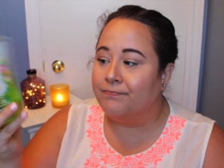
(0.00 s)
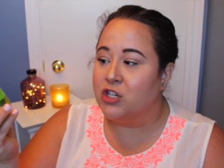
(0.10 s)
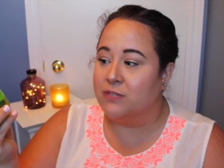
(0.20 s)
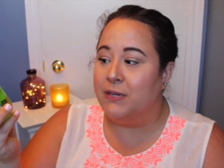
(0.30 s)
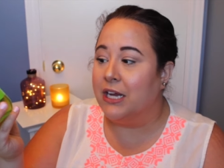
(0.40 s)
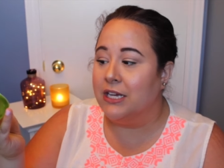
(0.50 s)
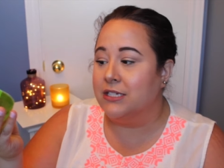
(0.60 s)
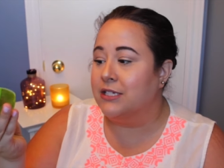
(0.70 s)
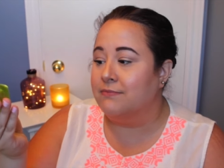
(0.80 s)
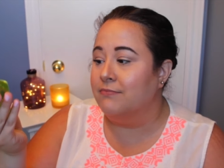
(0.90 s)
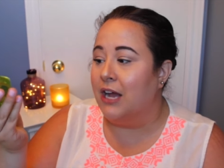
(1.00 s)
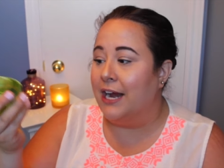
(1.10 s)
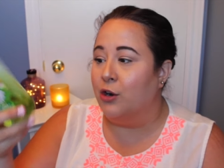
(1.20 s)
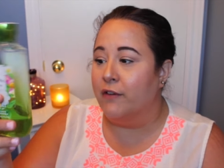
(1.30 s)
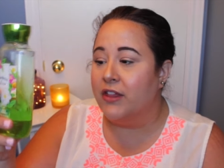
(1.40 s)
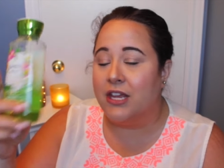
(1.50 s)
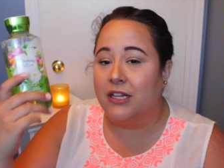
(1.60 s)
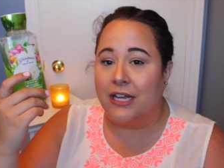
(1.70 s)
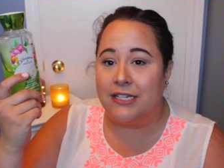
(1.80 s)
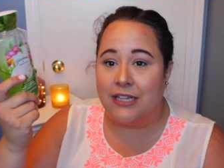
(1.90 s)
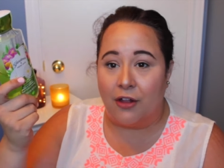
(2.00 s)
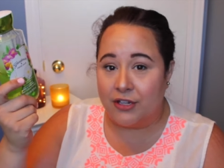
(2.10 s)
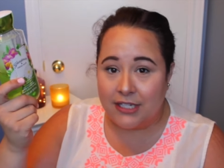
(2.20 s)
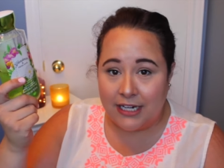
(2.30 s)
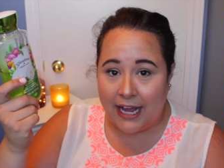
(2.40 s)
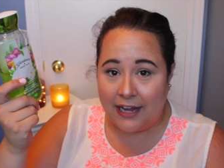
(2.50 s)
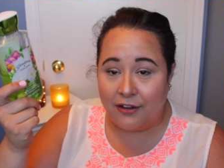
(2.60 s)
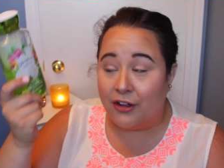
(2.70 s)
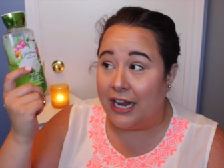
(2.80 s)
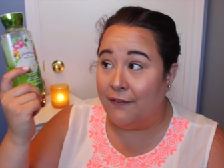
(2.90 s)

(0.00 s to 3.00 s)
just because I don't even think they sell this in a candle.